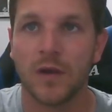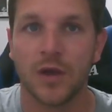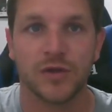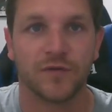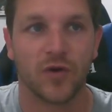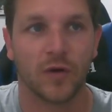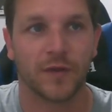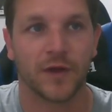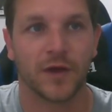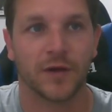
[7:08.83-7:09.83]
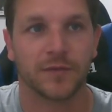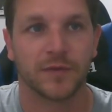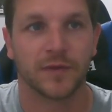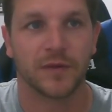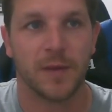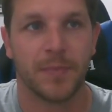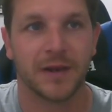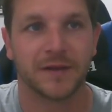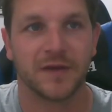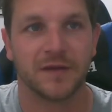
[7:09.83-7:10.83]
You've got the
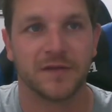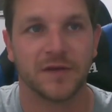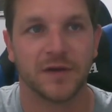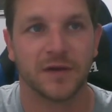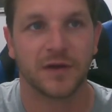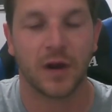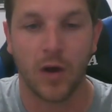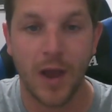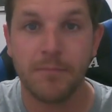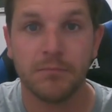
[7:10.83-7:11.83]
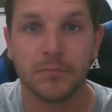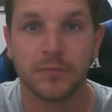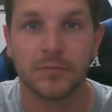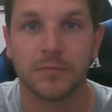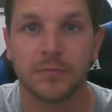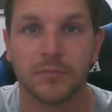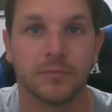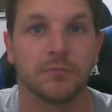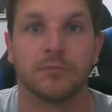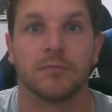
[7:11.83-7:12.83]
ability to climb.
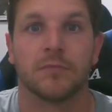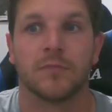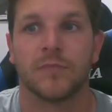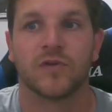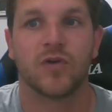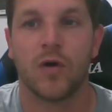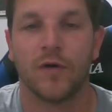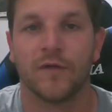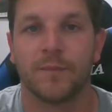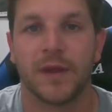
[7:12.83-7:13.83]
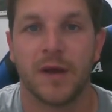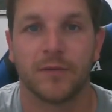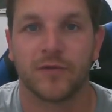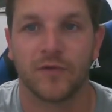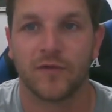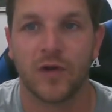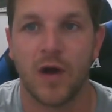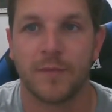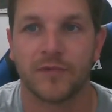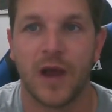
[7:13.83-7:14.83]
It's got to be able to have
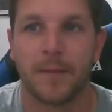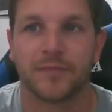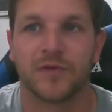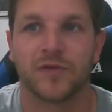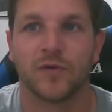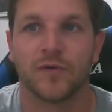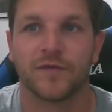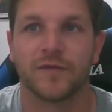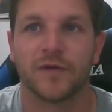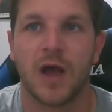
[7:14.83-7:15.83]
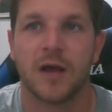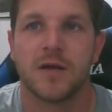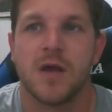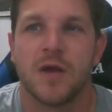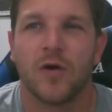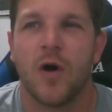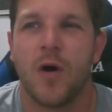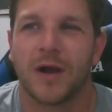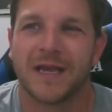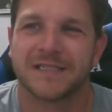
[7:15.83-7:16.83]
climbed up to sort of,
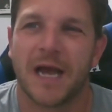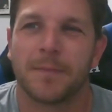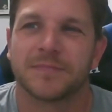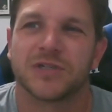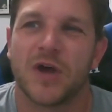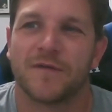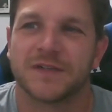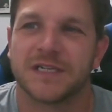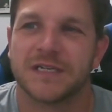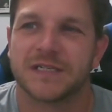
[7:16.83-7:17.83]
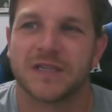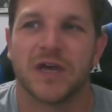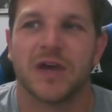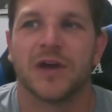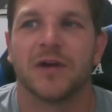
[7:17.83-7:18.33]
I guess, up surfaces that